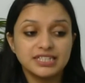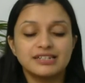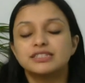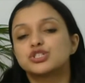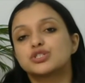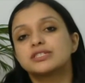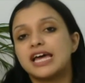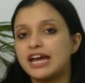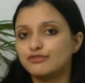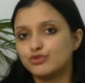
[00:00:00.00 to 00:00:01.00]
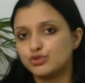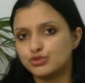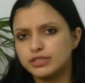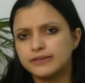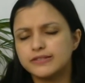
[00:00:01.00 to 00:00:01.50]
conditions and
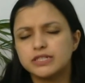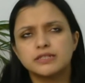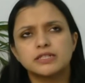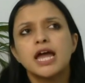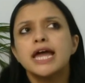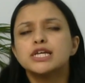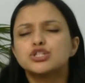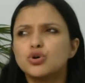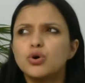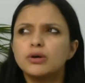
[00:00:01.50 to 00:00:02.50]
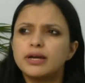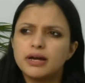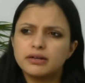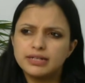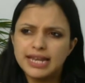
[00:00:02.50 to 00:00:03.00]
photosynthesis? So
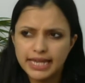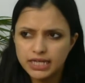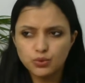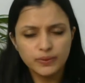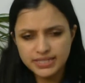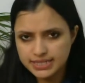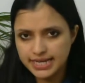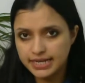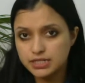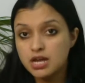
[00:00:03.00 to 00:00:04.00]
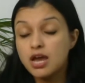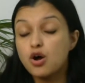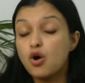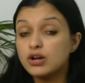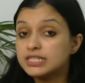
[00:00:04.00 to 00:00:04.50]
like we said,
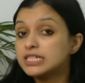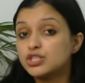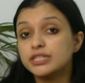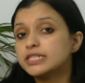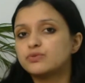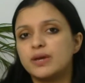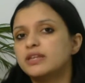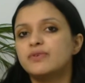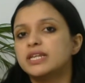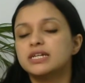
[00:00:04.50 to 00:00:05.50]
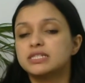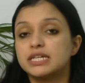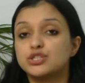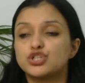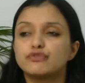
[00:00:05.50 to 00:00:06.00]
oxygen is very, very
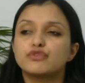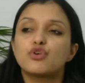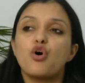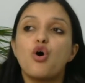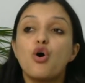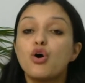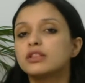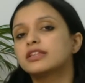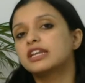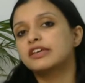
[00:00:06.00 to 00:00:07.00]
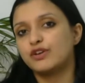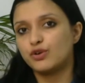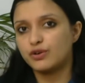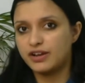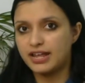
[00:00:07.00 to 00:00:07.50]
essential for all the living
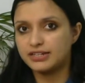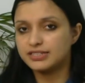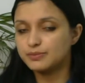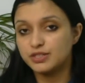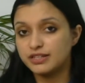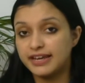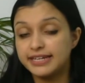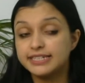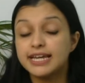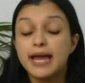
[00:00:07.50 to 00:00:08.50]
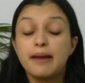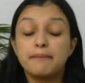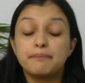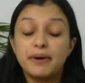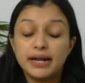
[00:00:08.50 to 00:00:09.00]
organisms, right?
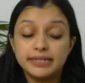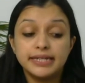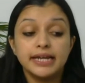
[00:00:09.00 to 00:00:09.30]
But